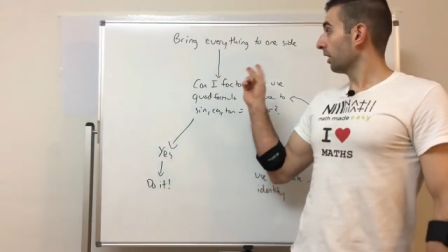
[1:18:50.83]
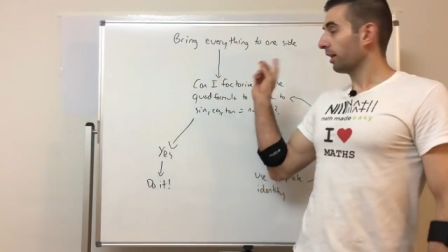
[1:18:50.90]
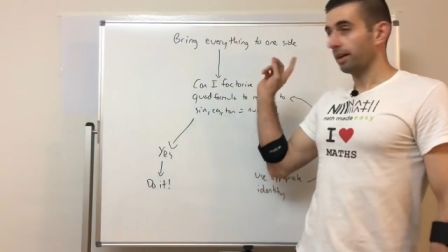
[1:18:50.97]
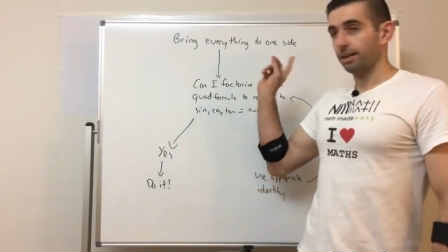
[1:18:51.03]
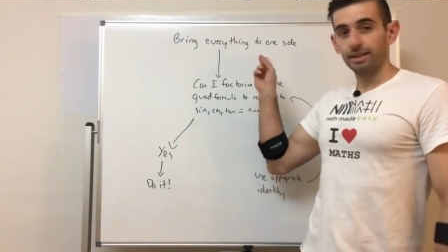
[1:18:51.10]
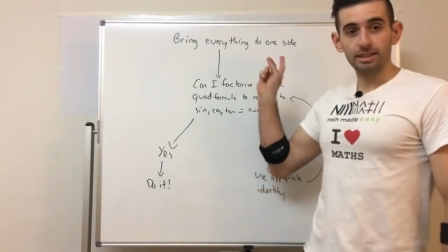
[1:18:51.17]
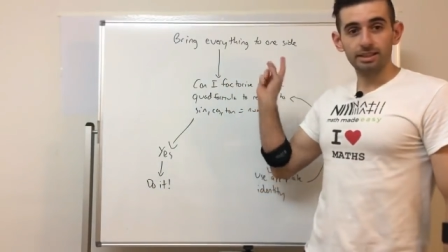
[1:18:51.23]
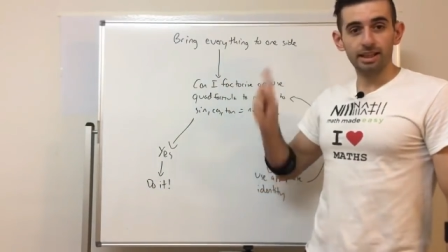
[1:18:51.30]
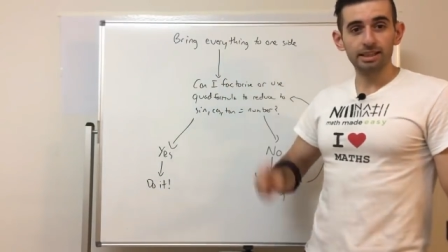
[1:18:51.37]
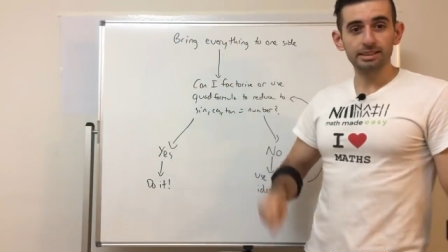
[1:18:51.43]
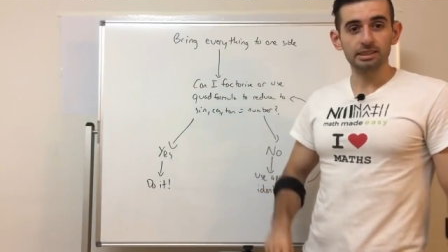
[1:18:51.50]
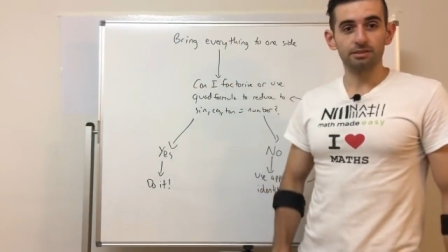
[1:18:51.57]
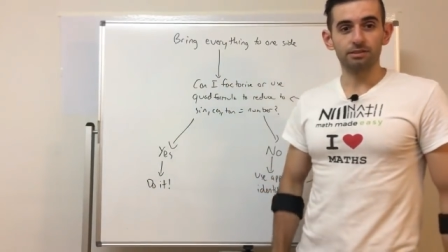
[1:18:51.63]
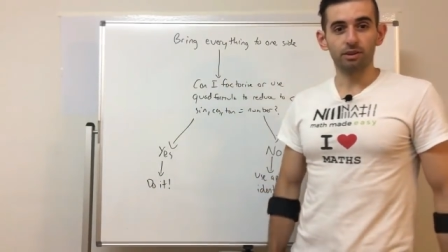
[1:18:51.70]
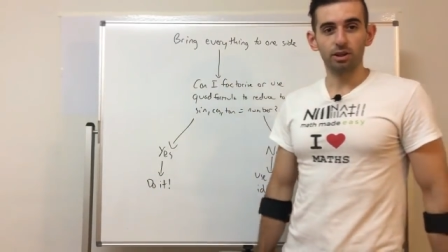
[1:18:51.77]
Okay, there,
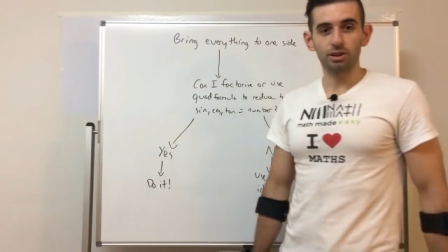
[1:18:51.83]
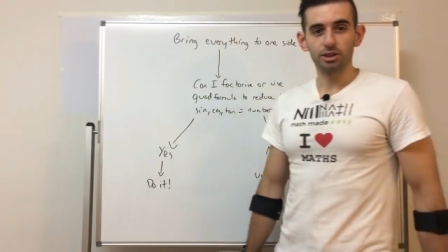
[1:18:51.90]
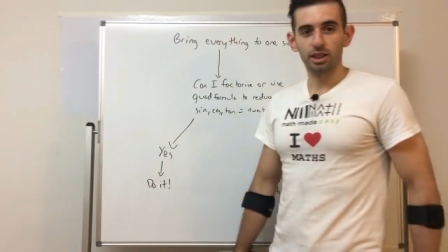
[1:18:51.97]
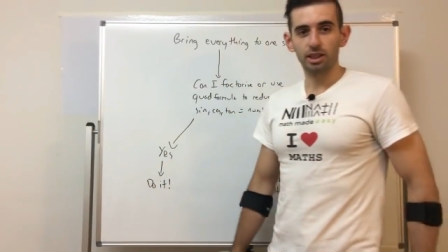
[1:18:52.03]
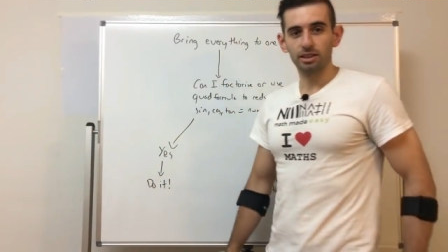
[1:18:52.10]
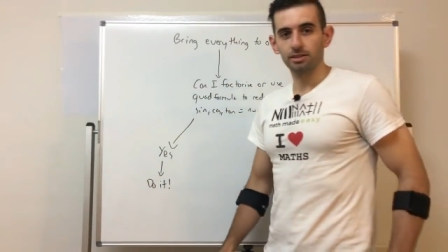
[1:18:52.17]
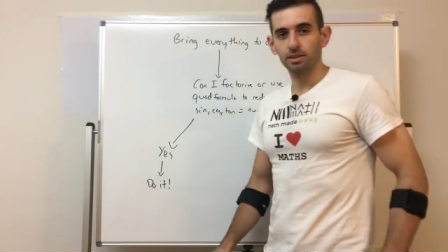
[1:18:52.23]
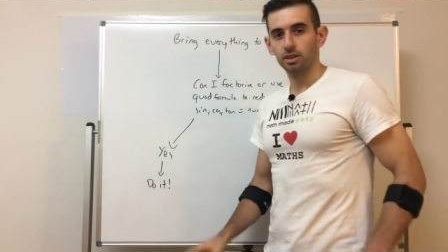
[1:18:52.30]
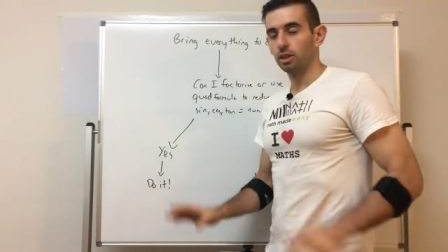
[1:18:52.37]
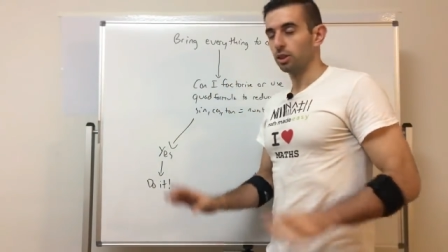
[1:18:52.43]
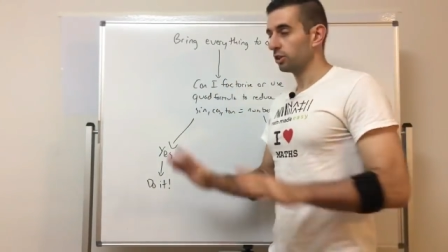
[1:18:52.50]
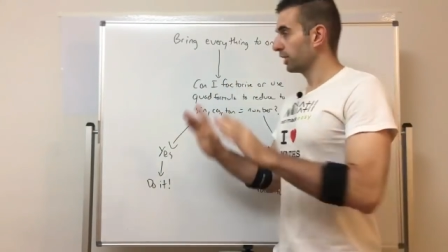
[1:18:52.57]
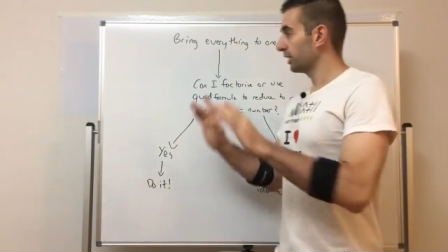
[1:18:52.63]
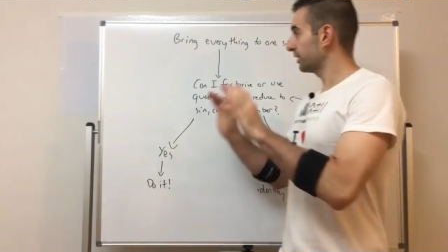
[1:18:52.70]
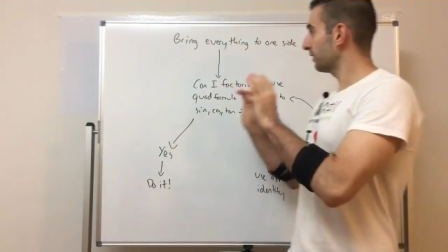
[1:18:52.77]
that's the flow chart.
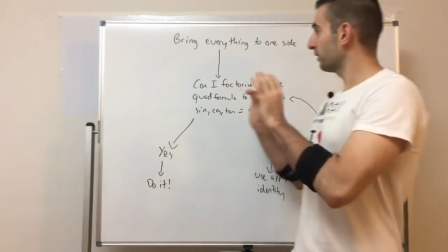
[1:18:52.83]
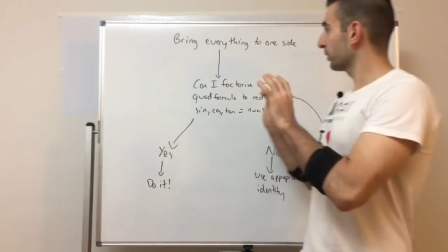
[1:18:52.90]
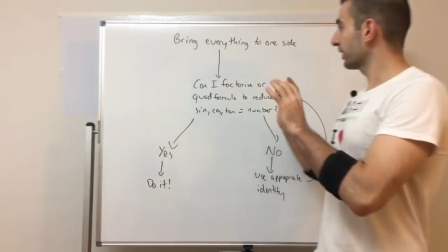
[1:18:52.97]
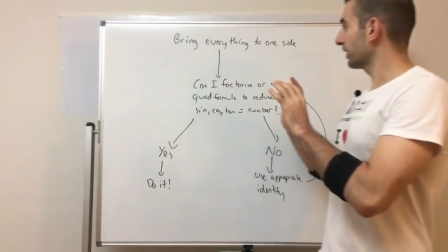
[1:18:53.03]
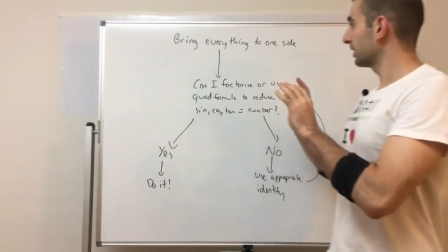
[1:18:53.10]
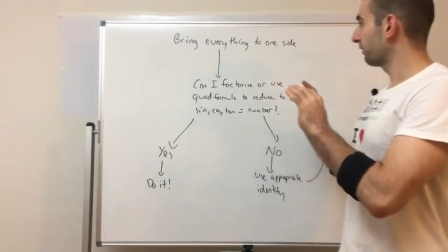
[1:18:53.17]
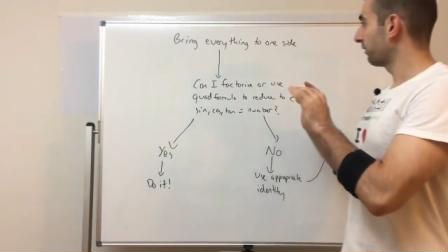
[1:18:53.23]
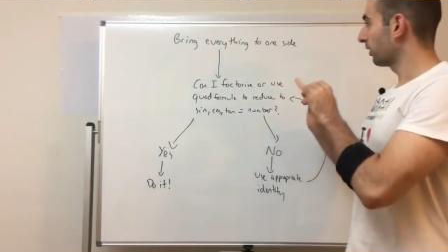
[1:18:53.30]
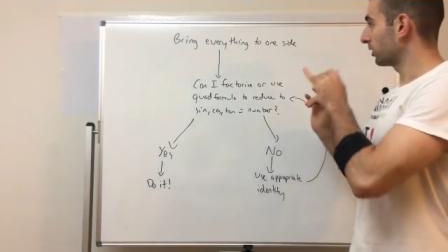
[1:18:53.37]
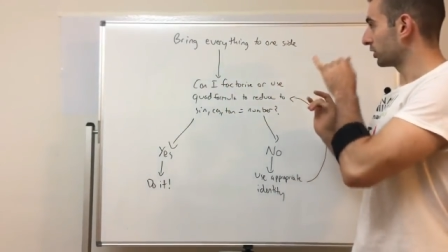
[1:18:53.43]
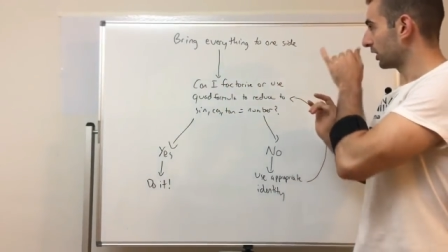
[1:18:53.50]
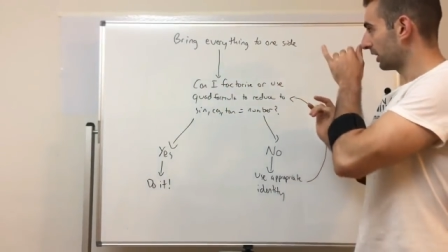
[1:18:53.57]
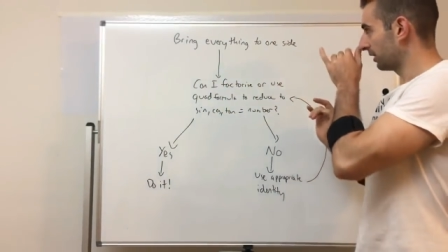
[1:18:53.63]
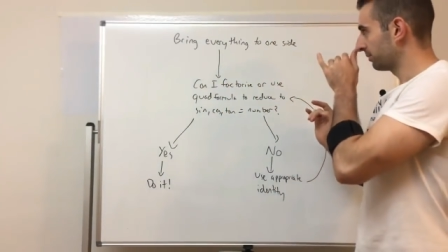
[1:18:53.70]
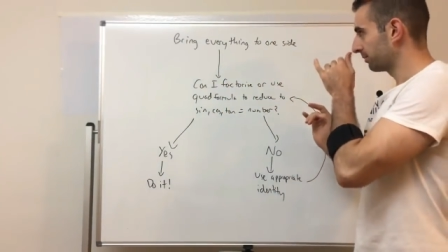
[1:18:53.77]
So let's have a look at this flow
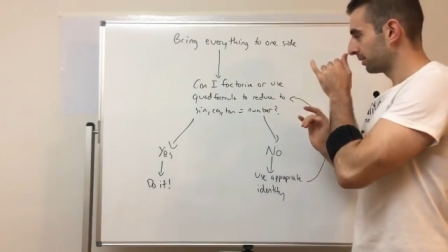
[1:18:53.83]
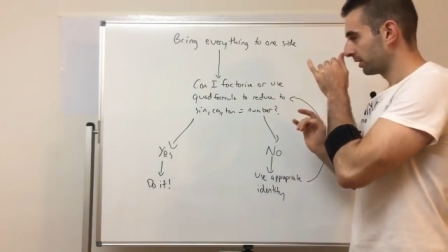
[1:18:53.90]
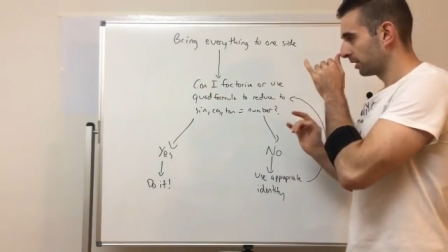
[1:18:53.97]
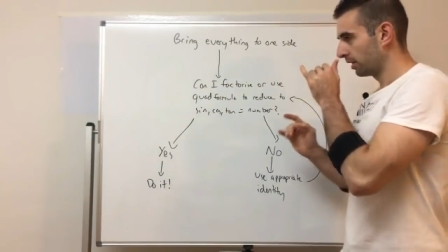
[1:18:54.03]
chart.